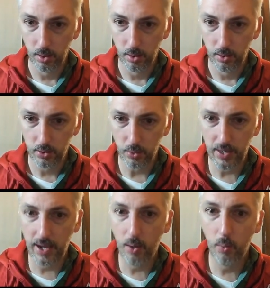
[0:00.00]
So
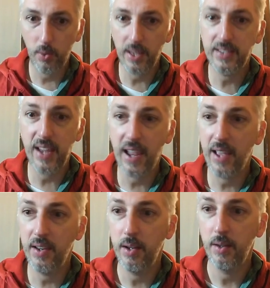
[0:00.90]
now let's
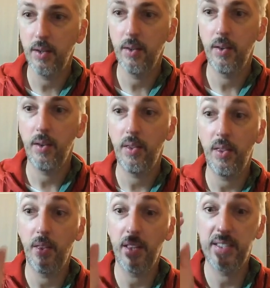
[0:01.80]

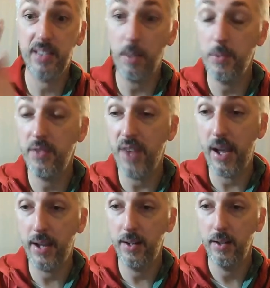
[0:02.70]

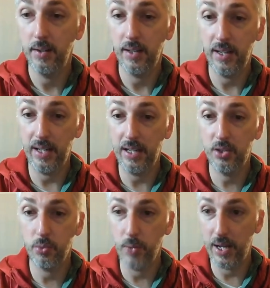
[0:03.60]
subdivide each
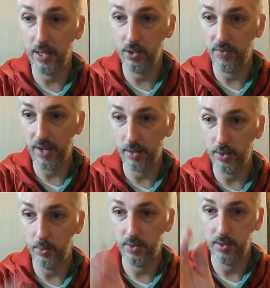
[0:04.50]
range of
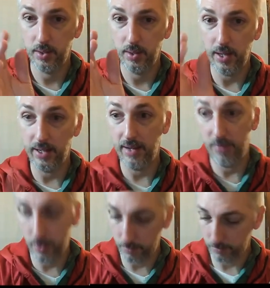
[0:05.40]
values and give
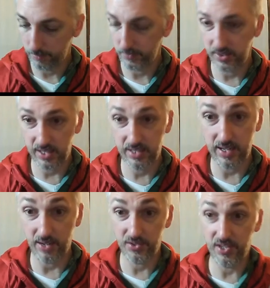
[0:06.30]
them
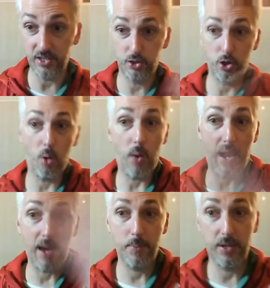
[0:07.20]
details that don't
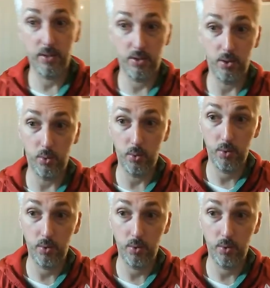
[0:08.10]
hop into